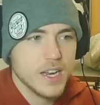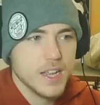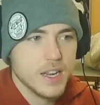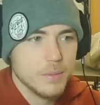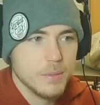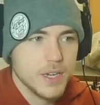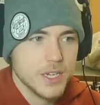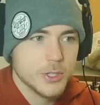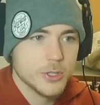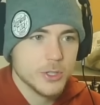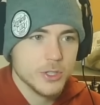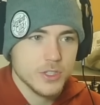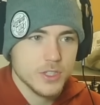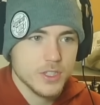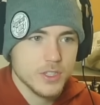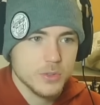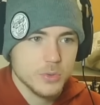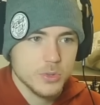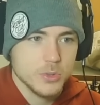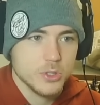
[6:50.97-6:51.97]
animation
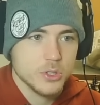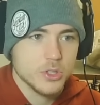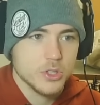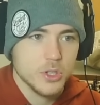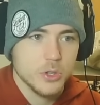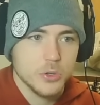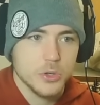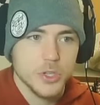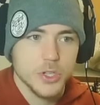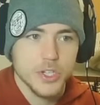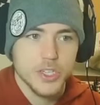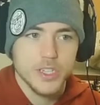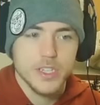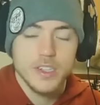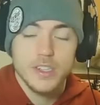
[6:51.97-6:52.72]
because it was so good.